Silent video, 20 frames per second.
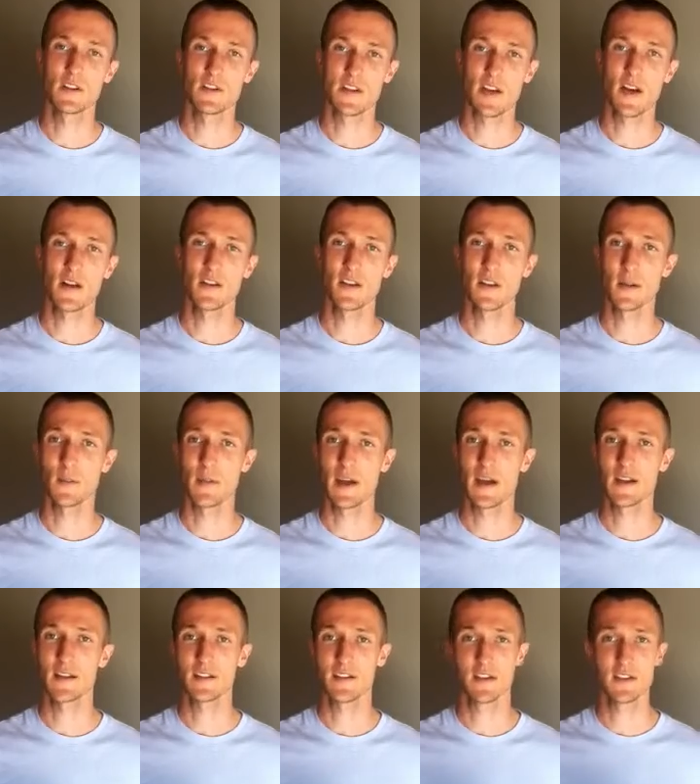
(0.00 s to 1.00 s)
the child in the
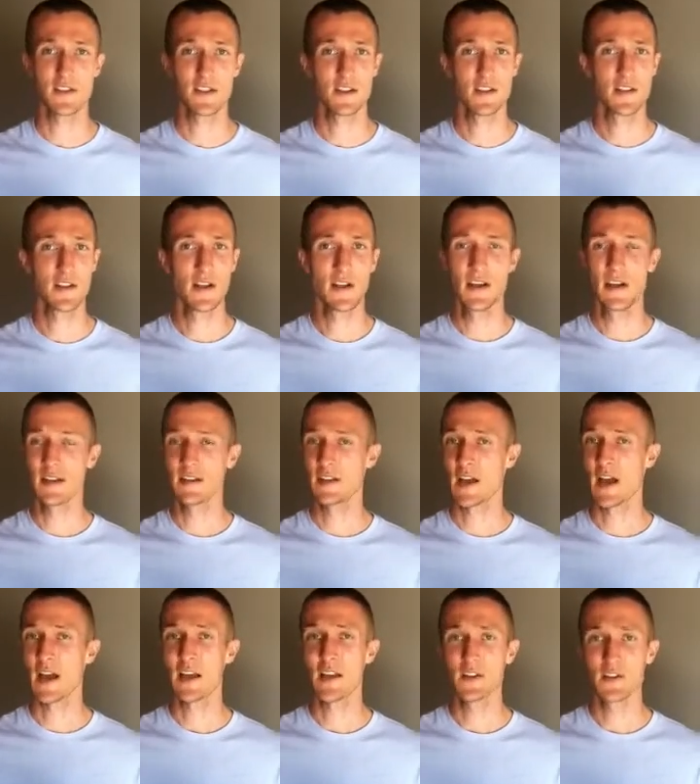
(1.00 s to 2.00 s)
past, such as
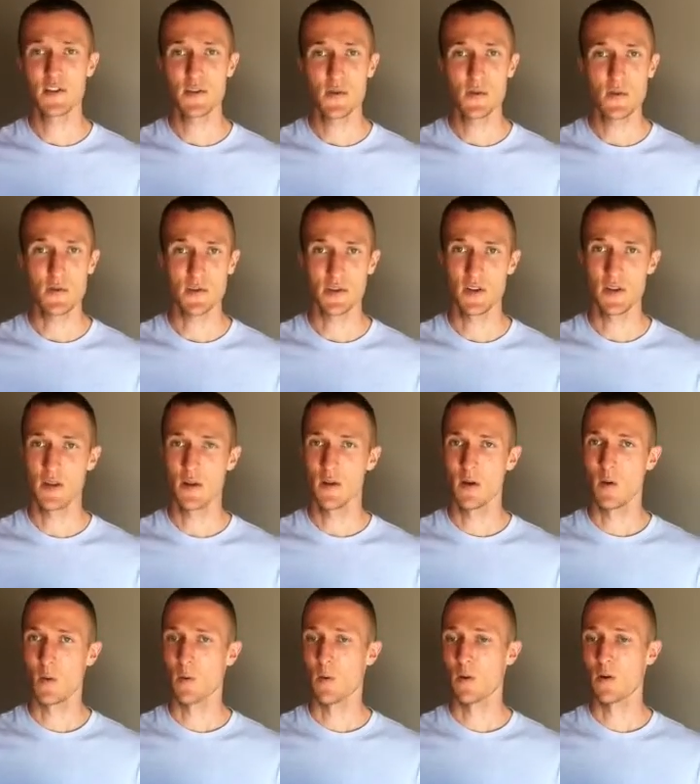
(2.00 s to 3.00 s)
tying shoes,
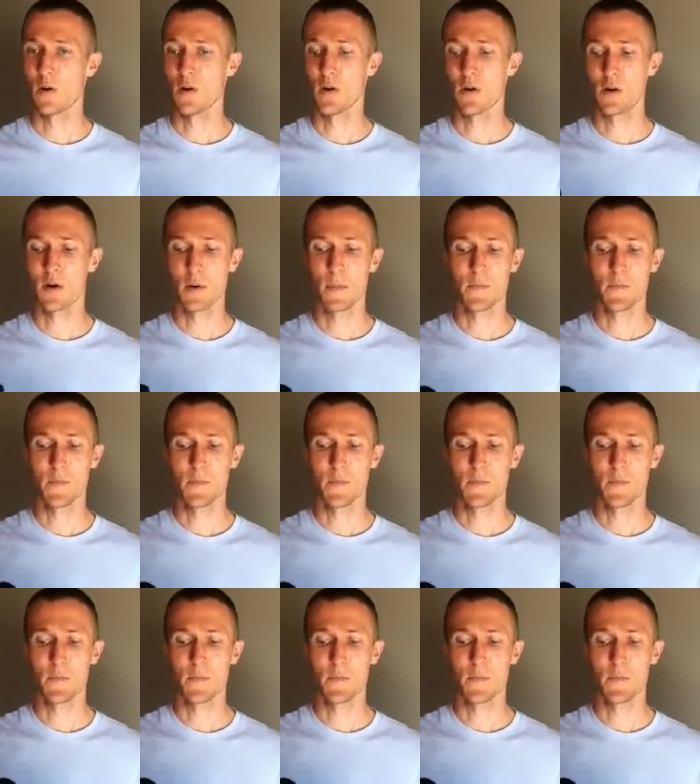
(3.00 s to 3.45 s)
or